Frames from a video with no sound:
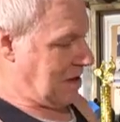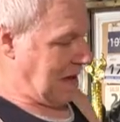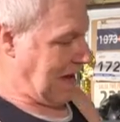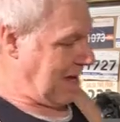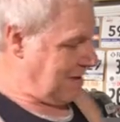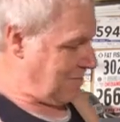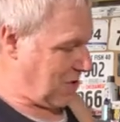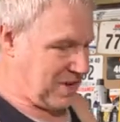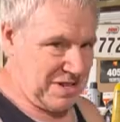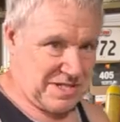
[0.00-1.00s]
I am
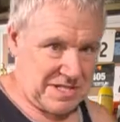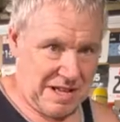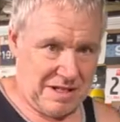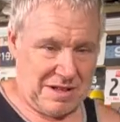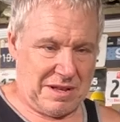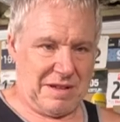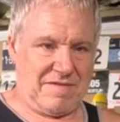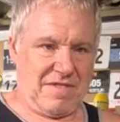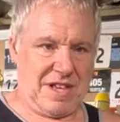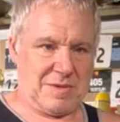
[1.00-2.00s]
going to sell it on
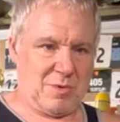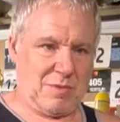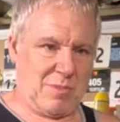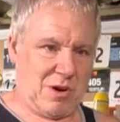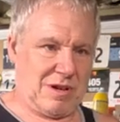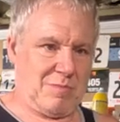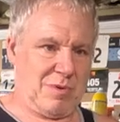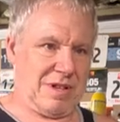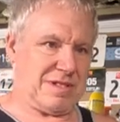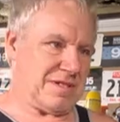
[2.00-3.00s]
Facebook
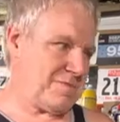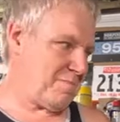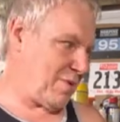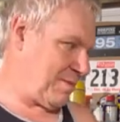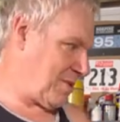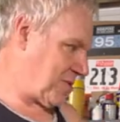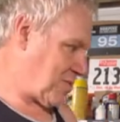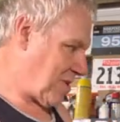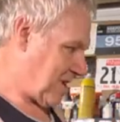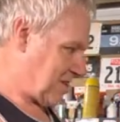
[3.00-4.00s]
Marketplace. It's pretty much
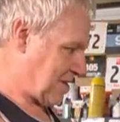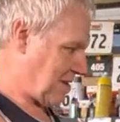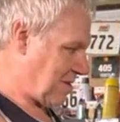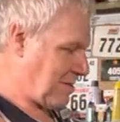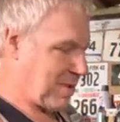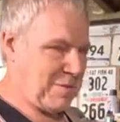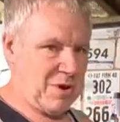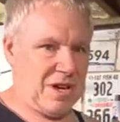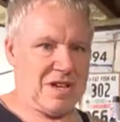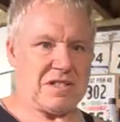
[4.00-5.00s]
where I sell all my
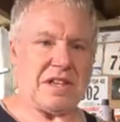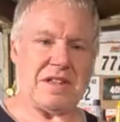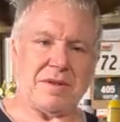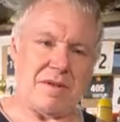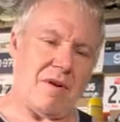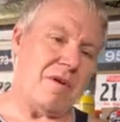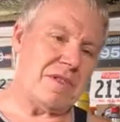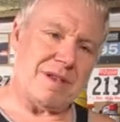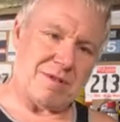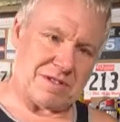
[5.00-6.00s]
bikes and it'll
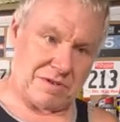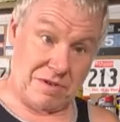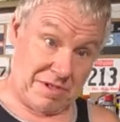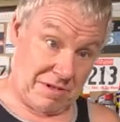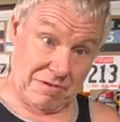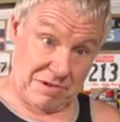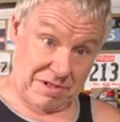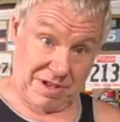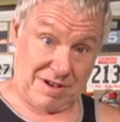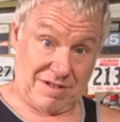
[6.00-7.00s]
only be sold
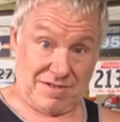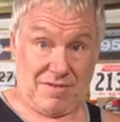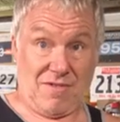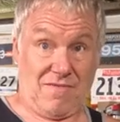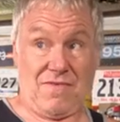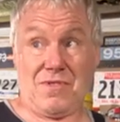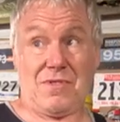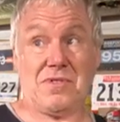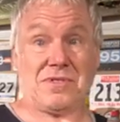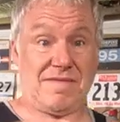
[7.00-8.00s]
locally here. So for
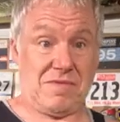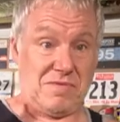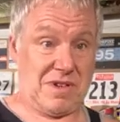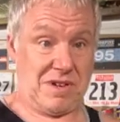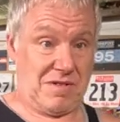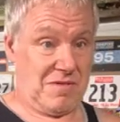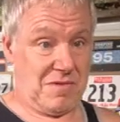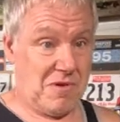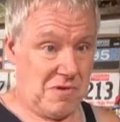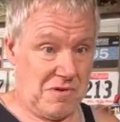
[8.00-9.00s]
those of you that aren't
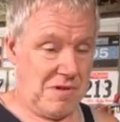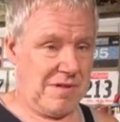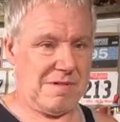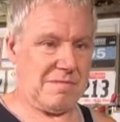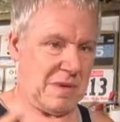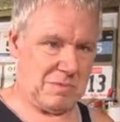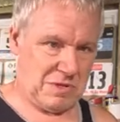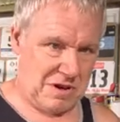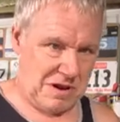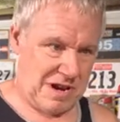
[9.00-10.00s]
local, I'm
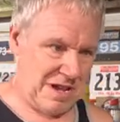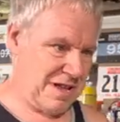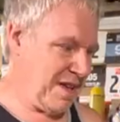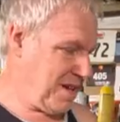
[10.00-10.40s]
sorry.